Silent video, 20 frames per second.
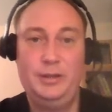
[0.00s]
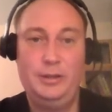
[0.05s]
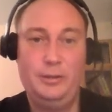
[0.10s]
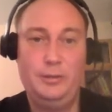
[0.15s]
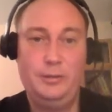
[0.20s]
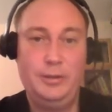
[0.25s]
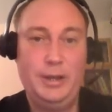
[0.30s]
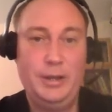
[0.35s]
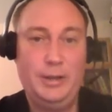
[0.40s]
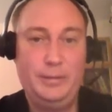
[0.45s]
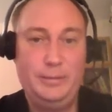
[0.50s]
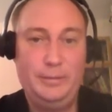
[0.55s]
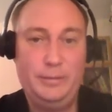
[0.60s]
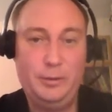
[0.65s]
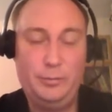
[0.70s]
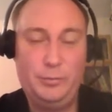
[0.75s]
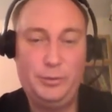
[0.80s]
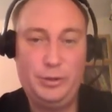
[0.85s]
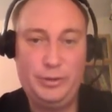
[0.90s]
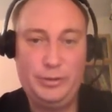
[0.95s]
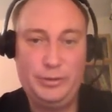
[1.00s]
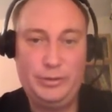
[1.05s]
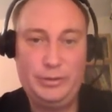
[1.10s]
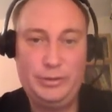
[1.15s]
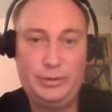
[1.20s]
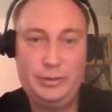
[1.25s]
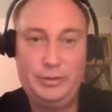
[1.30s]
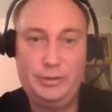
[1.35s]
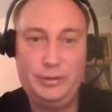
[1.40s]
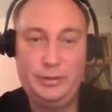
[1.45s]
You have
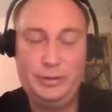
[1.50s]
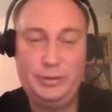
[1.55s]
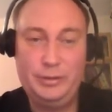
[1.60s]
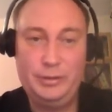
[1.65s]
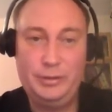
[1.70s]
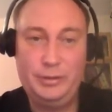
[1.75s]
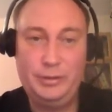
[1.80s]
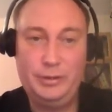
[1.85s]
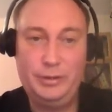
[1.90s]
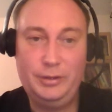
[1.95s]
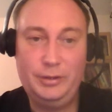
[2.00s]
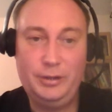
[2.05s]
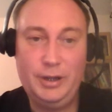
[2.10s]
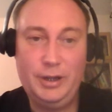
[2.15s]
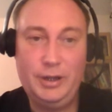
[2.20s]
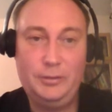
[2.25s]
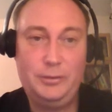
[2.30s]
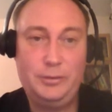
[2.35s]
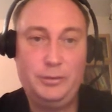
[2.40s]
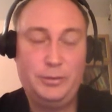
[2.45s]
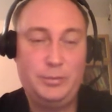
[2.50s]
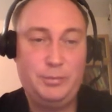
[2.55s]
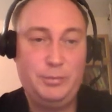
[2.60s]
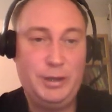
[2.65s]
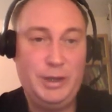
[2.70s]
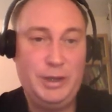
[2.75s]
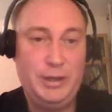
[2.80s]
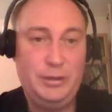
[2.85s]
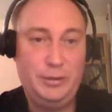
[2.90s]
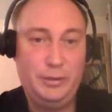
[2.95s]
options how to
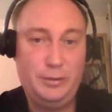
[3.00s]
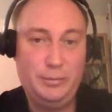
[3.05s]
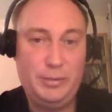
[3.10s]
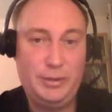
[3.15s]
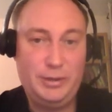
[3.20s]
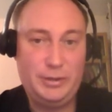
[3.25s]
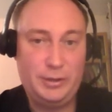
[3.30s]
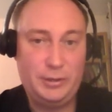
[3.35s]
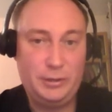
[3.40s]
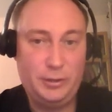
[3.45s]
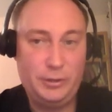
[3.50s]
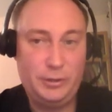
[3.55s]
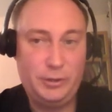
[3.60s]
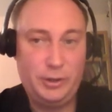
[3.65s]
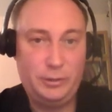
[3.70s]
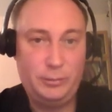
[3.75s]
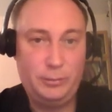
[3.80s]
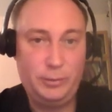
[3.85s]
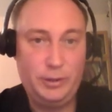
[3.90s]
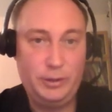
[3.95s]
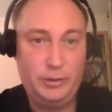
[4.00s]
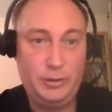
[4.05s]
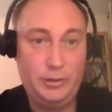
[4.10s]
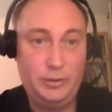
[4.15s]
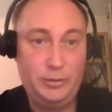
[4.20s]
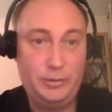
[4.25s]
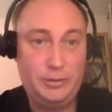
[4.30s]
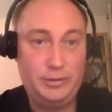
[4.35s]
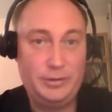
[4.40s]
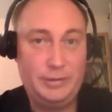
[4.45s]
split your business logic. Will
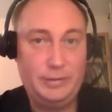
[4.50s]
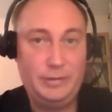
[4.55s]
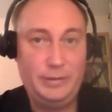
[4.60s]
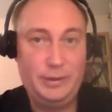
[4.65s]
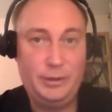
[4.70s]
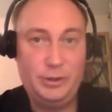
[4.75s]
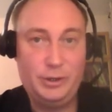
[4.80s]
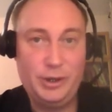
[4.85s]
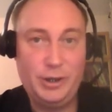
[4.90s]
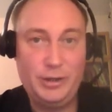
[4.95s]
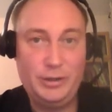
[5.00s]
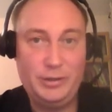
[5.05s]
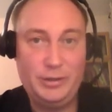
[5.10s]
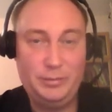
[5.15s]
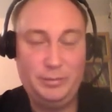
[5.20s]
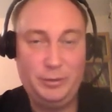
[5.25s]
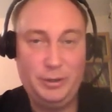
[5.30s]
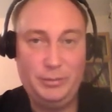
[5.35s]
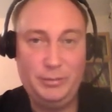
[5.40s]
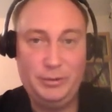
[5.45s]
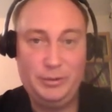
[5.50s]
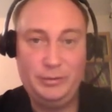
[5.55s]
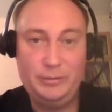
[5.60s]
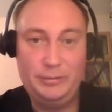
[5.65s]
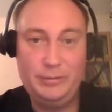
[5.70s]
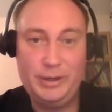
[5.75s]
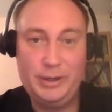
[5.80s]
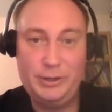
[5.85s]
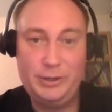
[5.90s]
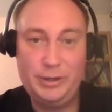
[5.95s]
you use a thin jar deployment or
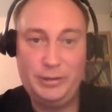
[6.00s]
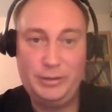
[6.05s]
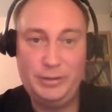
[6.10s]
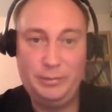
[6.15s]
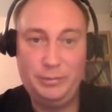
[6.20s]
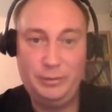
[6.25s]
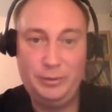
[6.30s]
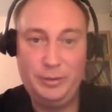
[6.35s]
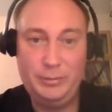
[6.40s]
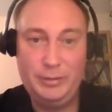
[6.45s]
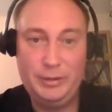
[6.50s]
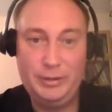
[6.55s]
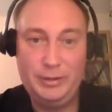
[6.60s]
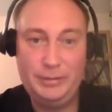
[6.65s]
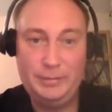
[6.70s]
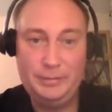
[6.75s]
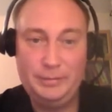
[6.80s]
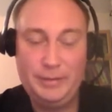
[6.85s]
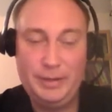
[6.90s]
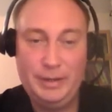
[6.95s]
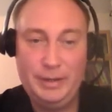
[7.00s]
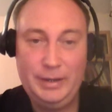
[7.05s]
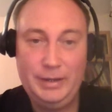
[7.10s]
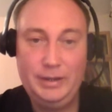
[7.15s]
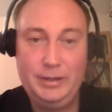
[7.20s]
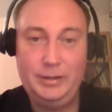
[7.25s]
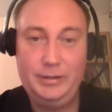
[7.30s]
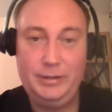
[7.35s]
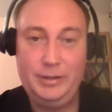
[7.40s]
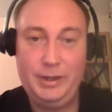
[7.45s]
fat jar deployment?
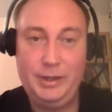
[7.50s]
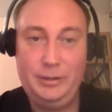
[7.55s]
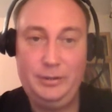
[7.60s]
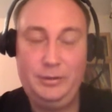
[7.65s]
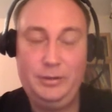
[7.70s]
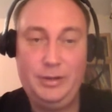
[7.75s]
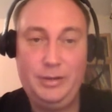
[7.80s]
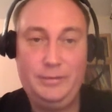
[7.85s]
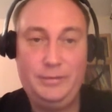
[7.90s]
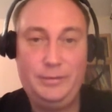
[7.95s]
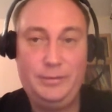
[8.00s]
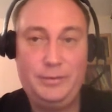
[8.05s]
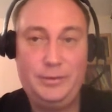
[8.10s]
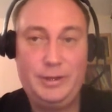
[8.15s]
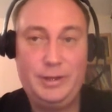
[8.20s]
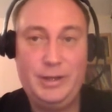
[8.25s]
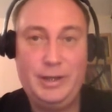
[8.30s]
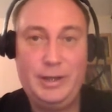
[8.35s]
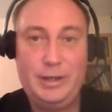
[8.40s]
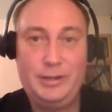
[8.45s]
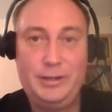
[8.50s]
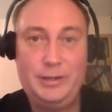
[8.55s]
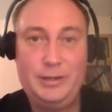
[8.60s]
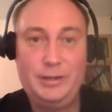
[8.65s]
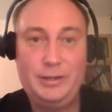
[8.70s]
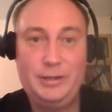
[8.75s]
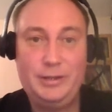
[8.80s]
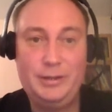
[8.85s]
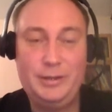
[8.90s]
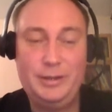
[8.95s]
Then you have to
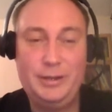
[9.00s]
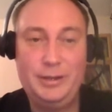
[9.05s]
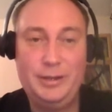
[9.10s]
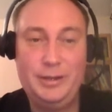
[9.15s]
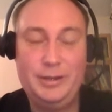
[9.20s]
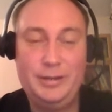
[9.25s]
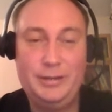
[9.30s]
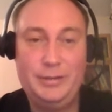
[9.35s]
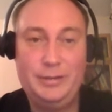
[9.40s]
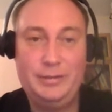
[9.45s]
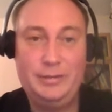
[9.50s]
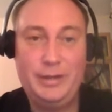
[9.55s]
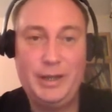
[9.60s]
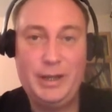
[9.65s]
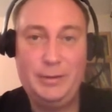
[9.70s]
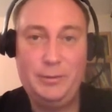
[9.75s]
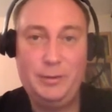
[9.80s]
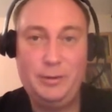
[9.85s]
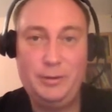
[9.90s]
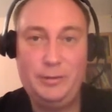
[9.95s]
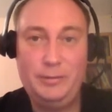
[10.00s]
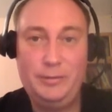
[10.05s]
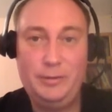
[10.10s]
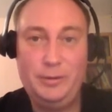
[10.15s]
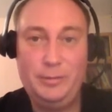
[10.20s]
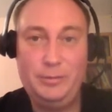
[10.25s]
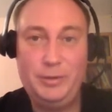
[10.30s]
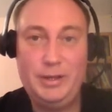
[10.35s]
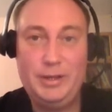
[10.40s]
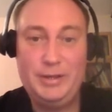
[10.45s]
select the flavor of
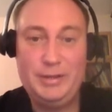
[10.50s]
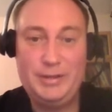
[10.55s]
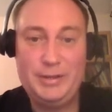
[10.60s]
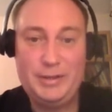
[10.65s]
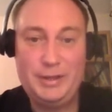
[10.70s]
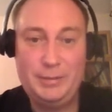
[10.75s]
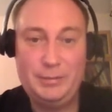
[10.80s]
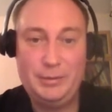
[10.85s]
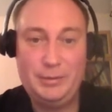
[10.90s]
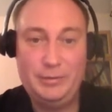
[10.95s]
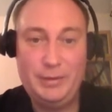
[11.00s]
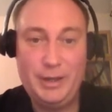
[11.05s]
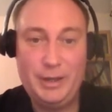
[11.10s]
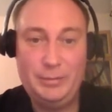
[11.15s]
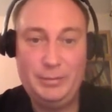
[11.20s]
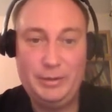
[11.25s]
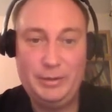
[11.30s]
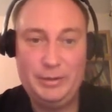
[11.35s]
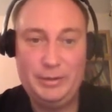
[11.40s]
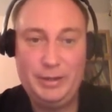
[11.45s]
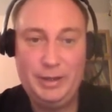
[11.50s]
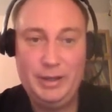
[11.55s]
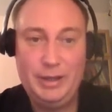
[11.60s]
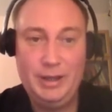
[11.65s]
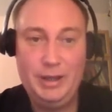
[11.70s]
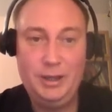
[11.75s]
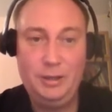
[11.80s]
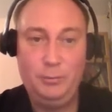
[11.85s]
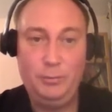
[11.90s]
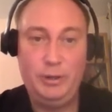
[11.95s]
your operating system environment.
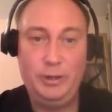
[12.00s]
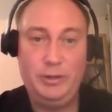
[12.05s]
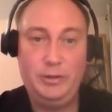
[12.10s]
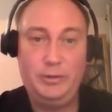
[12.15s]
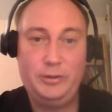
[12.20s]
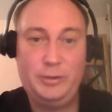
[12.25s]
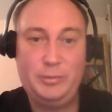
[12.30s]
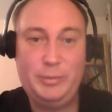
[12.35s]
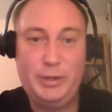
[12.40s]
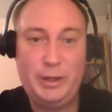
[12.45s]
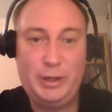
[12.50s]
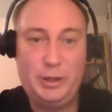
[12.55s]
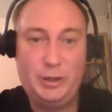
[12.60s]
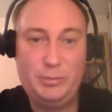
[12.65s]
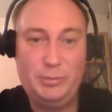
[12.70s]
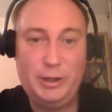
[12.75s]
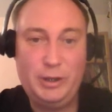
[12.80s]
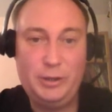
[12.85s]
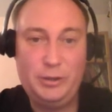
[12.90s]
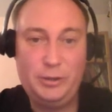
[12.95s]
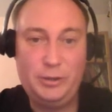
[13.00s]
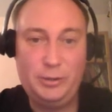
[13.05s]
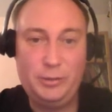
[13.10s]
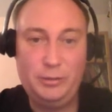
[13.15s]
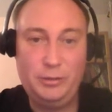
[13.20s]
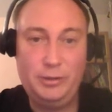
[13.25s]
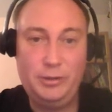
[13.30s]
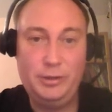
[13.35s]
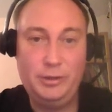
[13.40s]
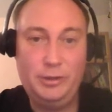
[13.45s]
Will you use package manager
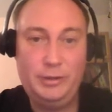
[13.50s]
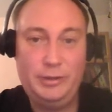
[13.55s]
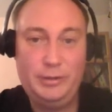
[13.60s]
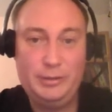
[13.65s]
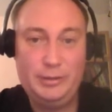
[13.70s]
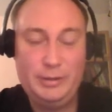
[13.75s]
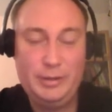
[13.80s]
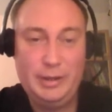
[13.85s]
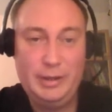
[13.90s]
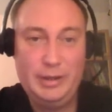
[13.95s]
or not?